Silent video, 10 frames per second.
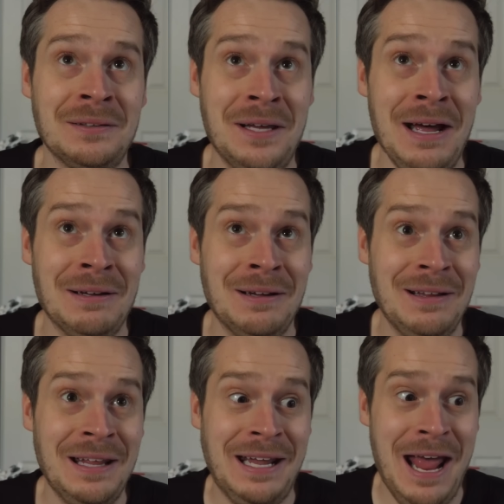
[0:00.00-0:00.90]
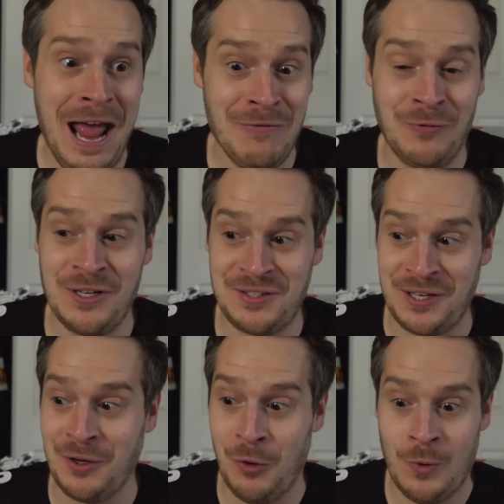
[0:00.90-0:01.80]
Yeah, like every
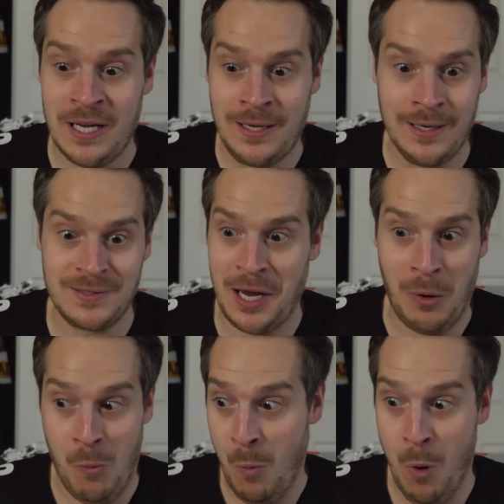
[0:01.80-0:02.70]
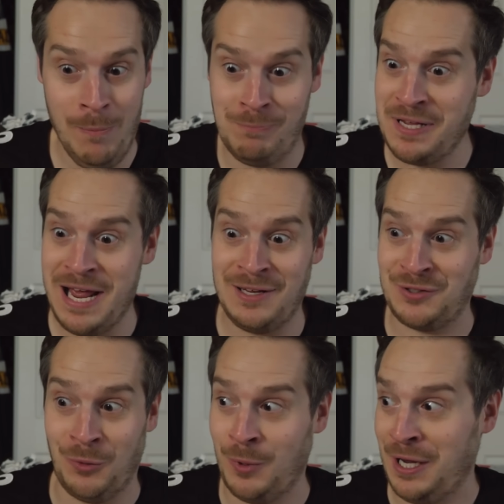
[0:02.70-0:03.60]
single week. It's like, what
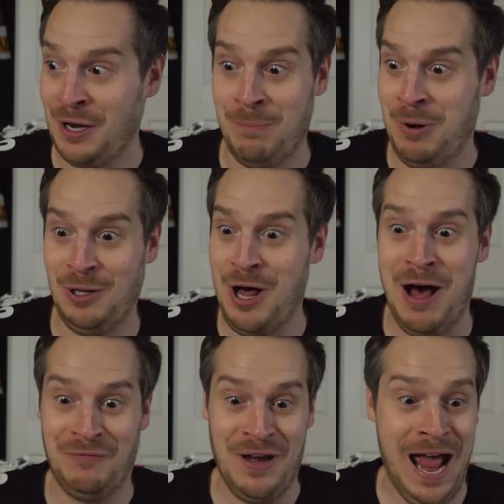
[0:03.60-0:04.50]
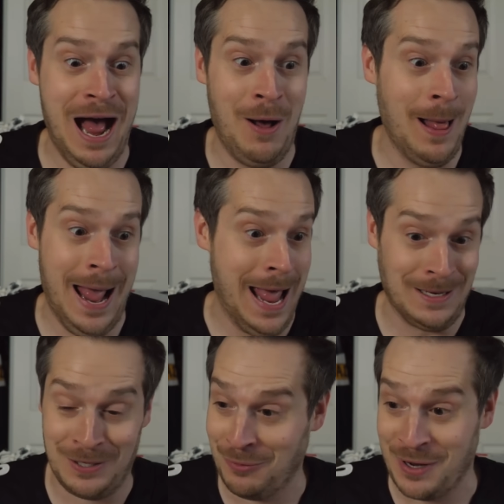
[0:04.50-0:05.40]
BS are we going to pull off now?
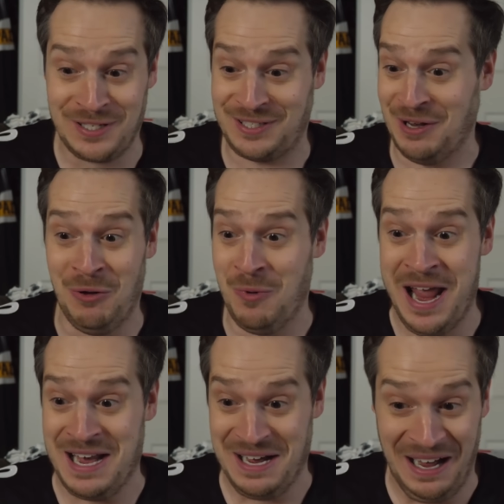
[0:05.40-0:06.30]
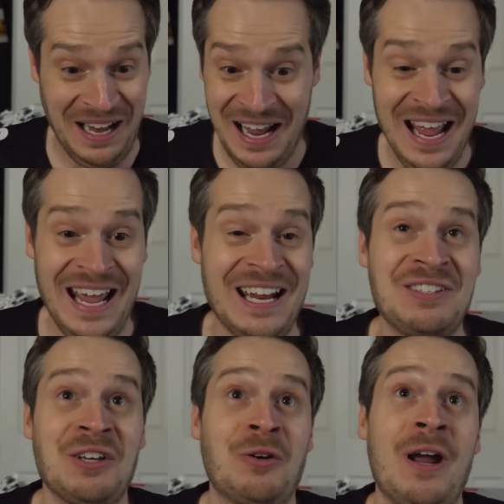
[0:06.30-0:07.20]
And we still win.
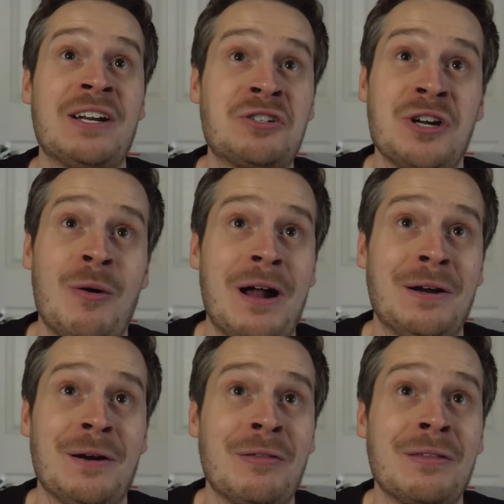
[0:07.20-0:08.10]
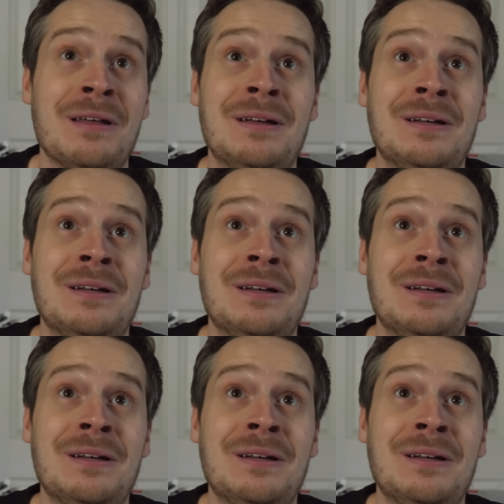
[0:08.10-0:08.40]
It's the greatest show on earth.